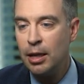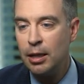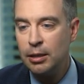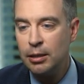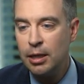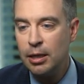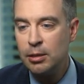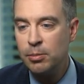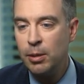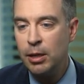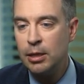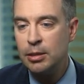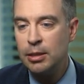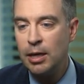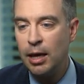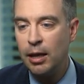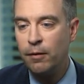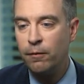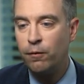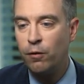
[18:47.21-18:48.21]
Mm-hmm. This being
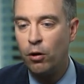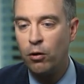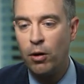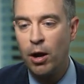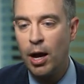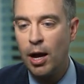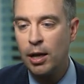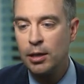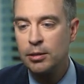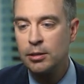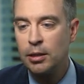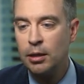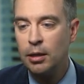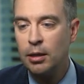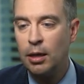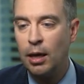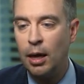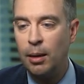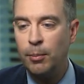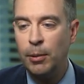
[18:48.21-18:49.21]
said, for us,
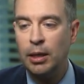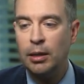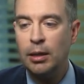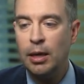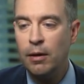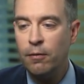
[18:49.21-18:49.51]
I mean,